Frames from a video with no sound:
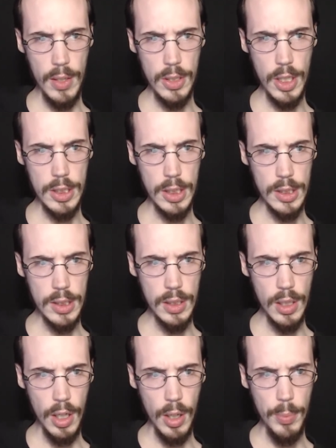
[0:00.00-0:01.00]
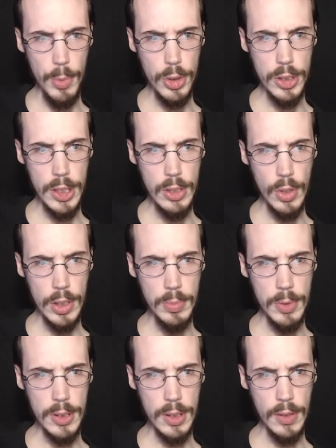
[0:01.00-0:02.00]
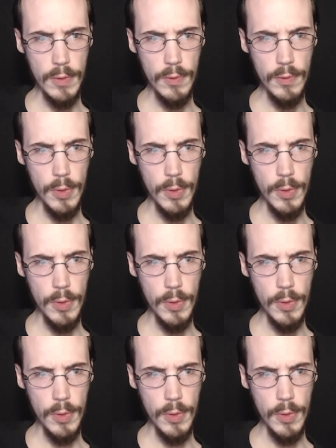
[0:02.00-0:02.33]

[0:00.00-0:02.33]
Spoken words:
Justice, emergency transmission